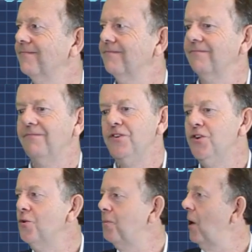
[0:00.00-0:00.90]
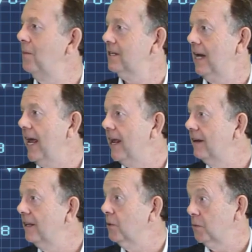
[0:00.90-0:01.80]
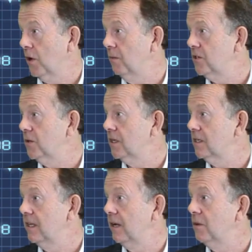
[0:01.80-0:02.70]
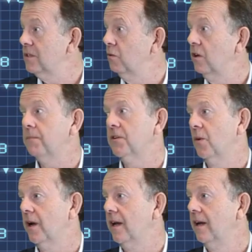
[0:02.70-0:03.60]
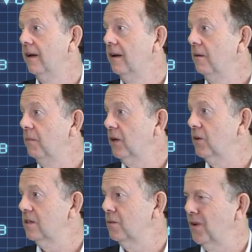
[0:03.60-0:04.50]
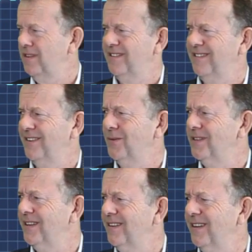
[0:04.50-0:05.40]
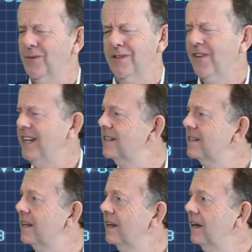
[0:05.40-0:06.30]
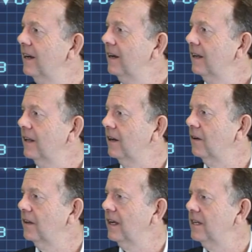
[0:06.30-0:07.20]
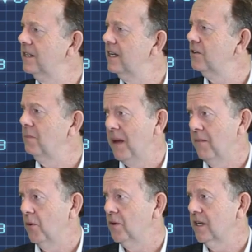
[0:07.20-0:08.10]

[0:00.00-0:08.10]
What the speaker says: new promised land that was promised to us and then was ripped away because it was a fantasy. The internet, remember, was going